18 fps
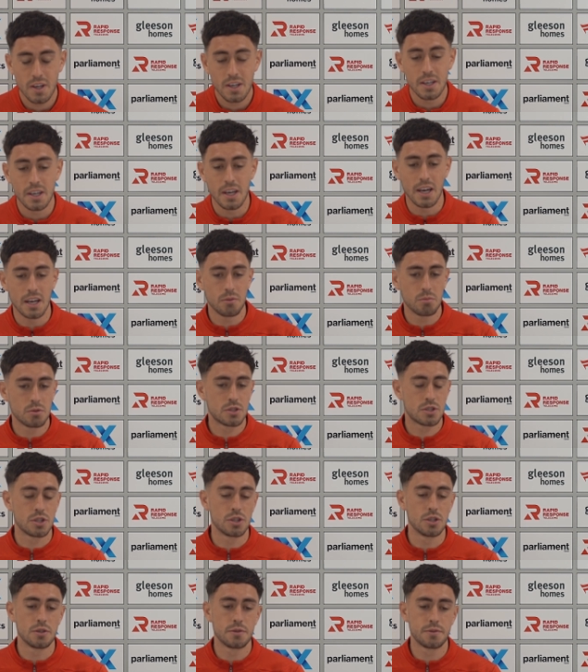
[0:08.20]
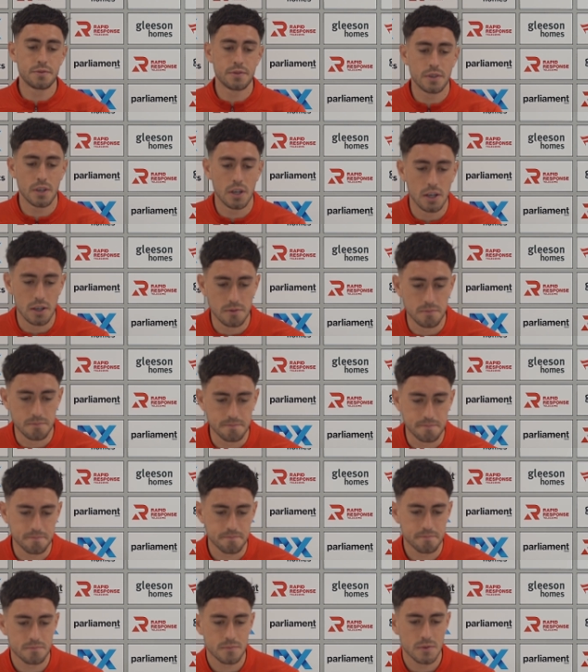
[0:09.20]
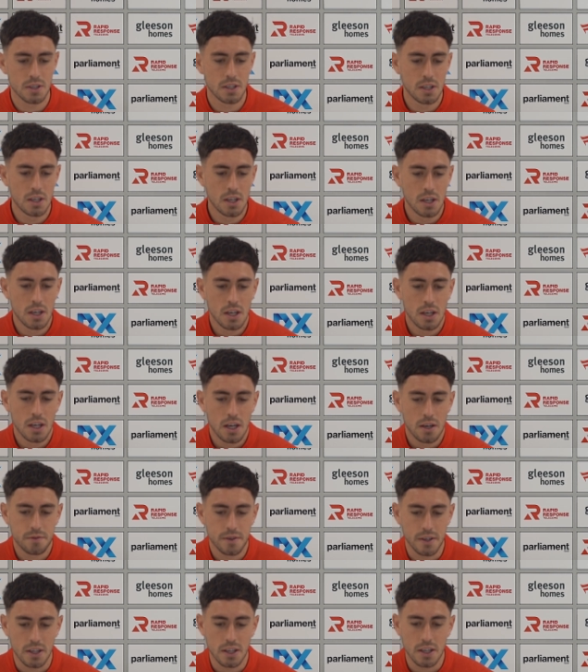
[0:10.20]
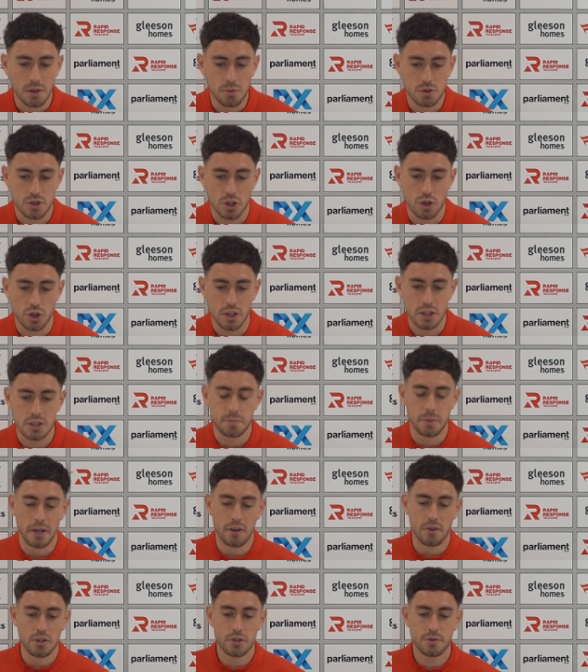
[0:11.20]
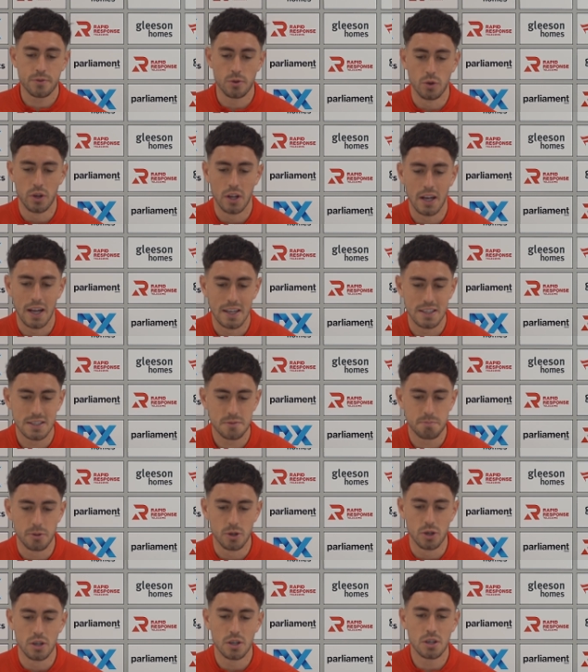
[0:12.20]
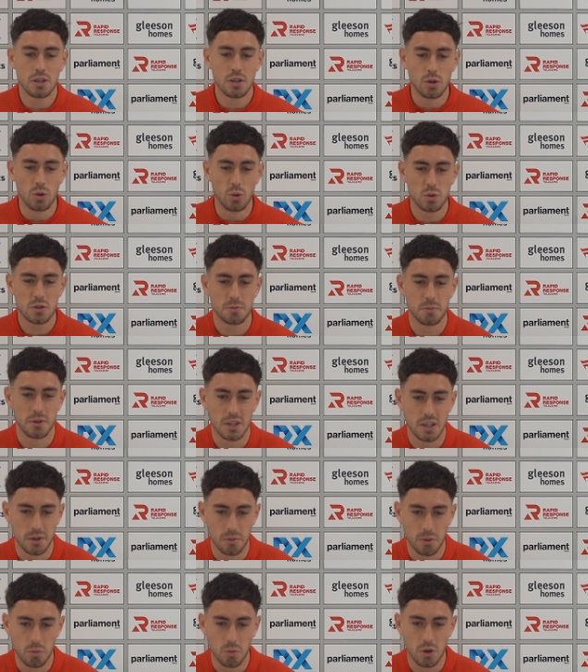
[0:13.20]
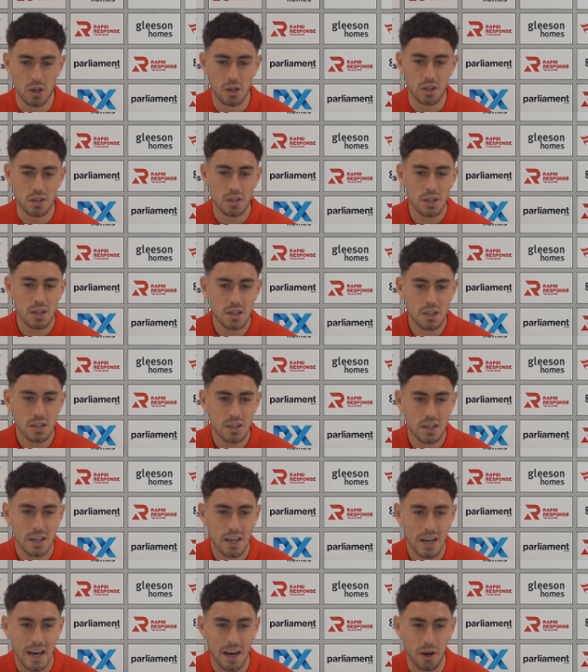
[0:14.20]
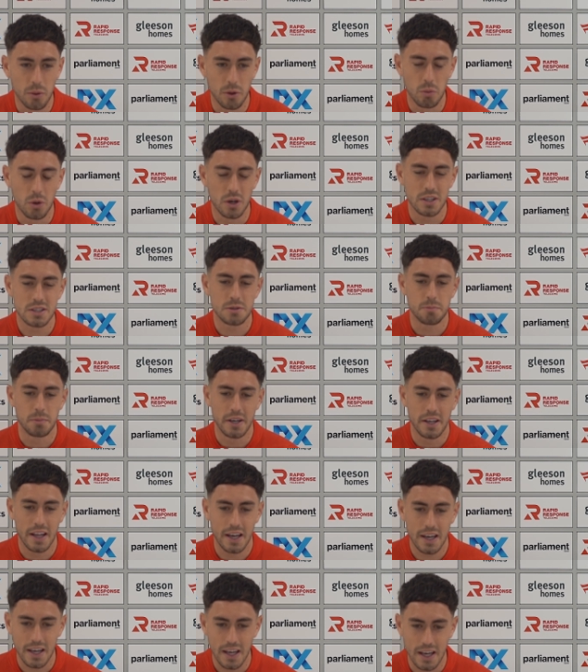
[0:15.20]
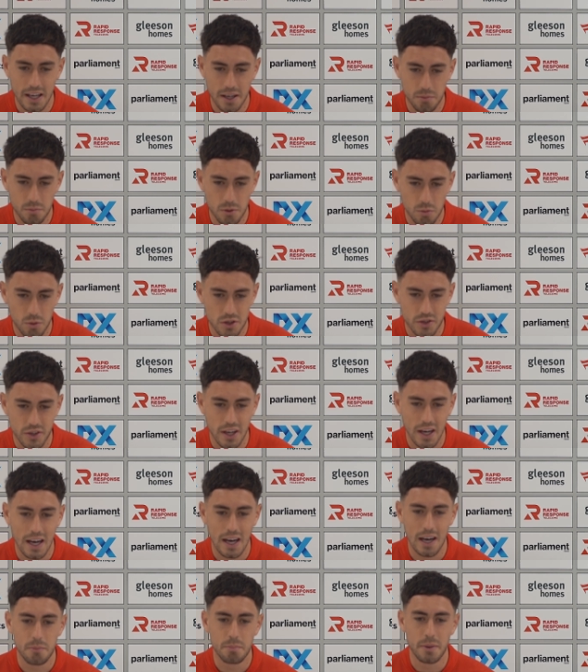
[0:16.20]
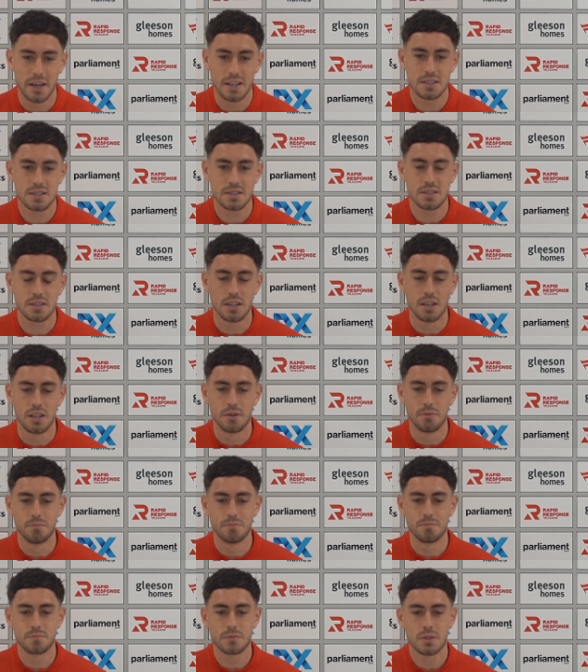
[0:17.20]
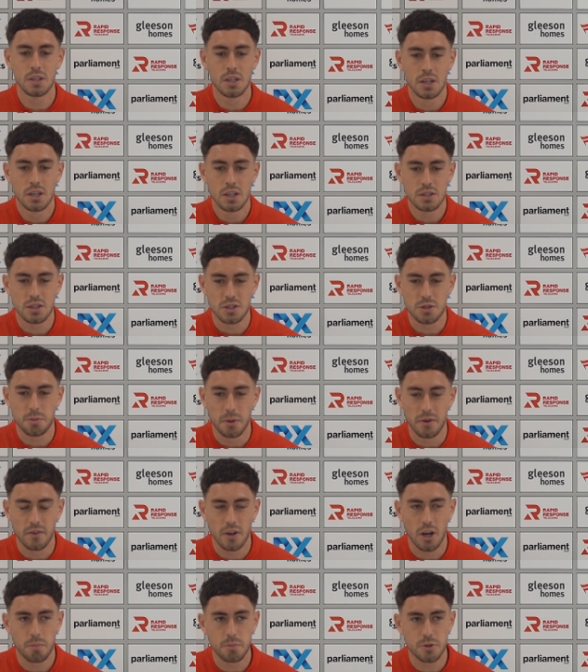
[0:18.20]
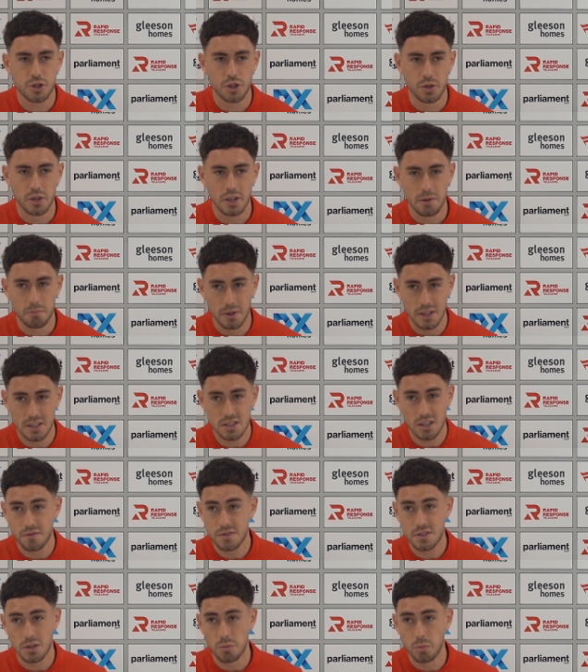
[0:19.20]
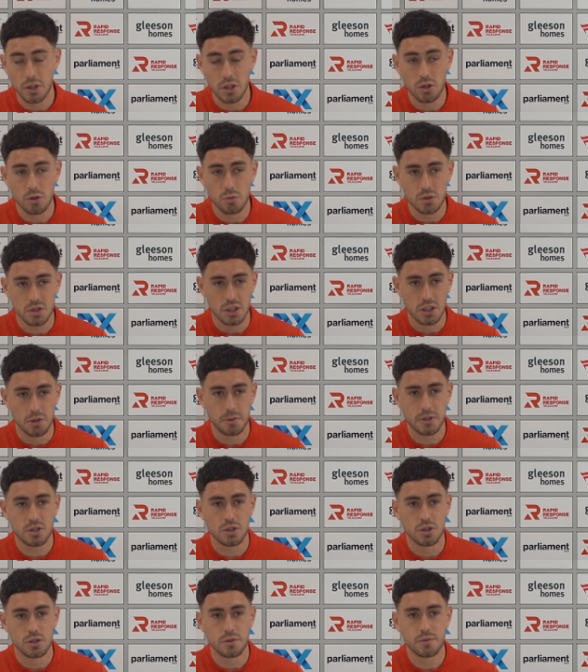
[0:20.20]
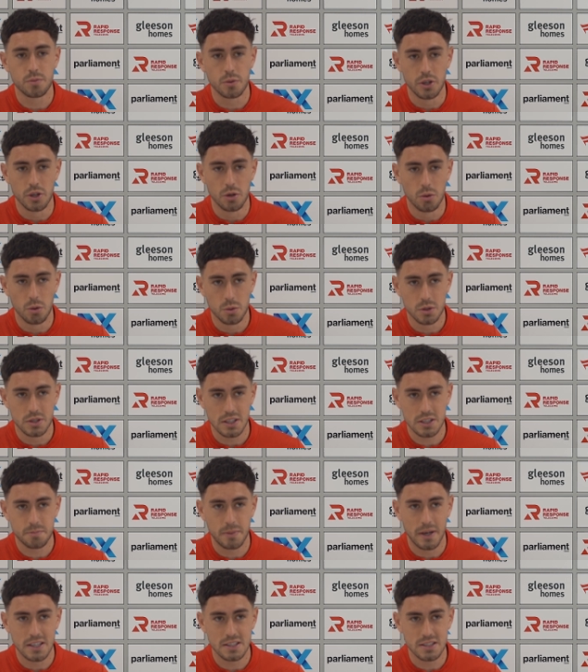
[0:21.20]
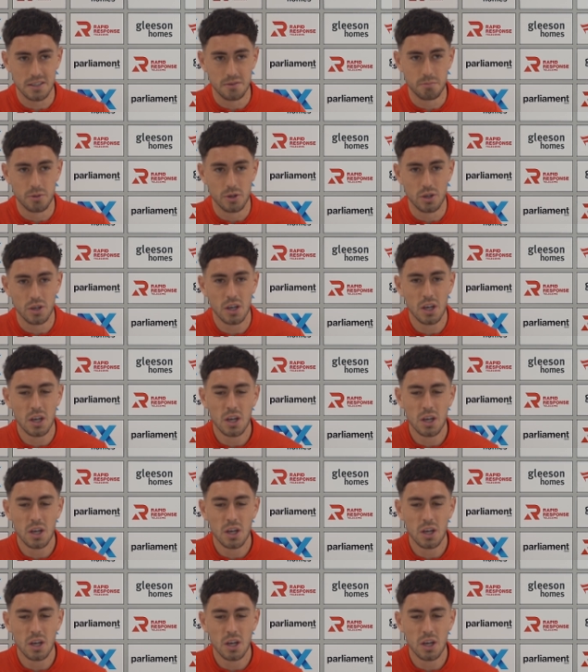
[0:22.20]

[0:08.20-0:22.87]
Yeah, it was tough. I think it was a good experience for all the lads, but ultimately we weren't how we wanted to be that game. We wasn't at our best. So it's a bit of an opportunity missed. Obviously, we knew it was going to be tough. We knew what we was expecting, but